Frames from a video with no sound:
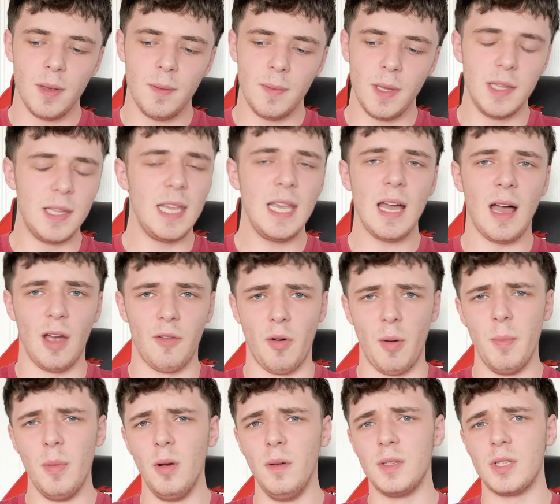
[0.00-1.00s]
And AI
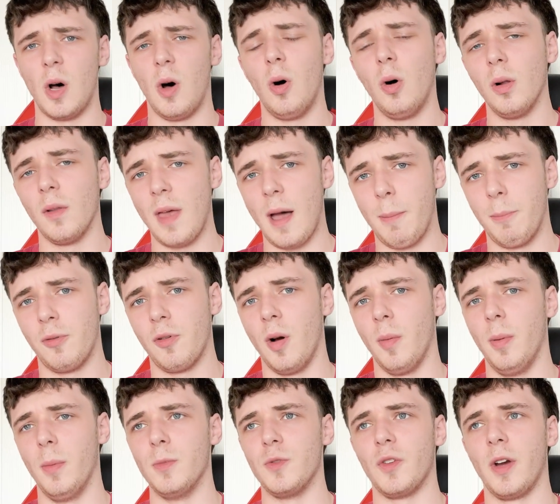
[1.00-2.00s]
removes all that
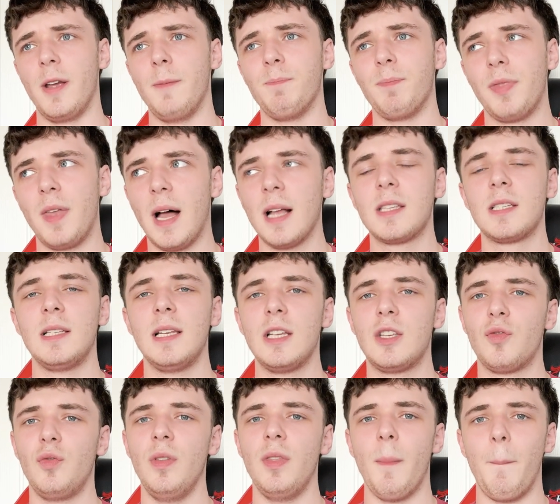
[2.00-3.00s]
problems, right? That's
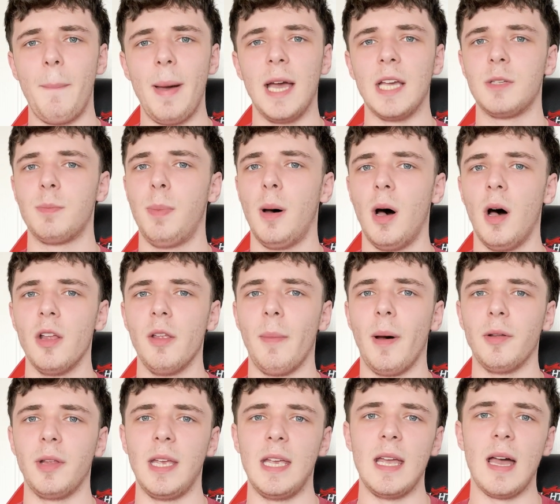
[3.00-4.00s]
literally the best part
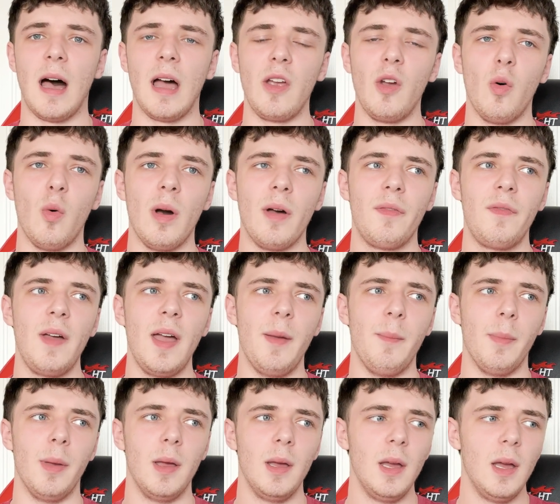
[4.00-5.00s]
about AI
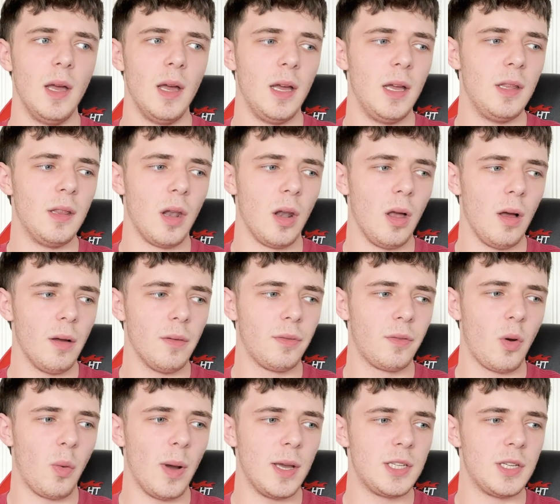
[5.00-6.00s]
OFM. And a lot
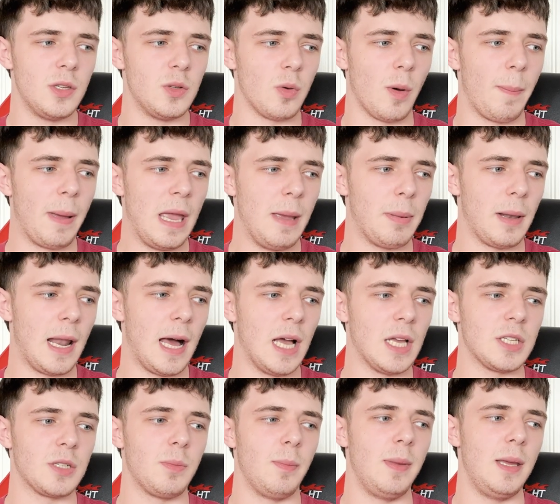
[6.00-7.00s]
of questions what people
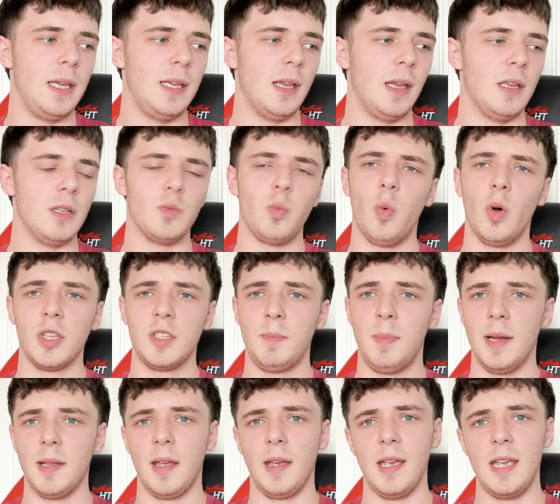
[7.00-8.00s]
ask me is, what's
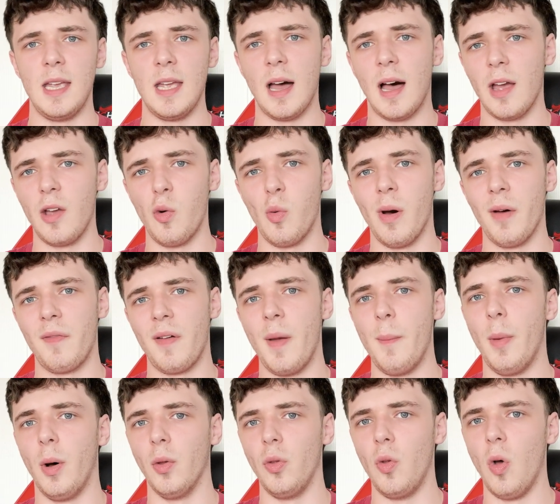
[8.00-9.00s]
better, AI
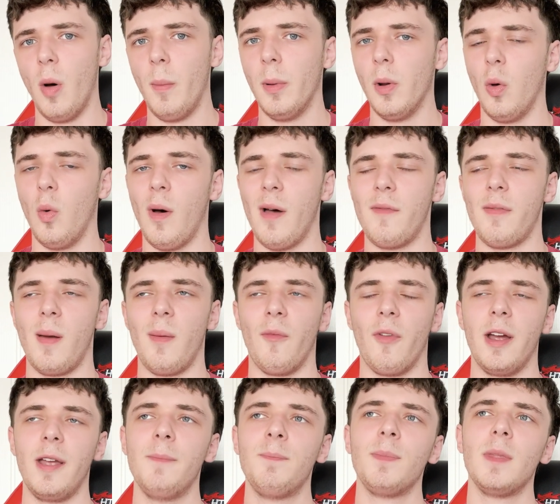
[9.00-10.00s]
OFM or normal OFM,
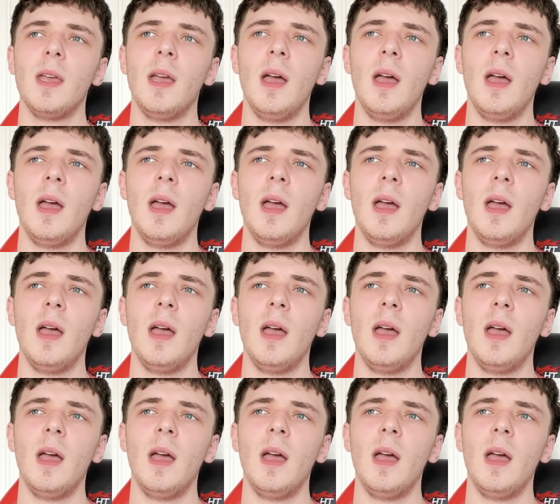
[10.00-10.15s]
right?